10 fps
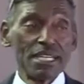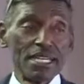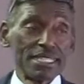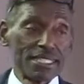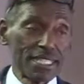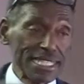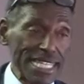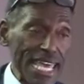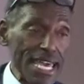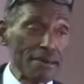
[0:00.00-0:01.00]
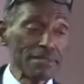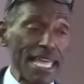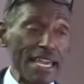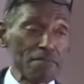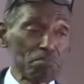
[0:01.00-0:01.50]
the lamb
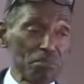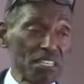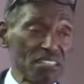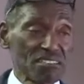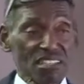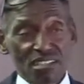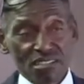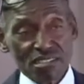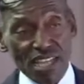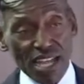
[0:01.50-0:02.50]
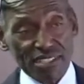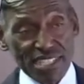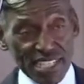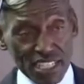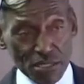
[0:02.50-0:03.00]
like beast is not the
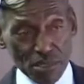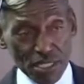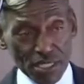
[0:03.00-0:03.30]
enemy.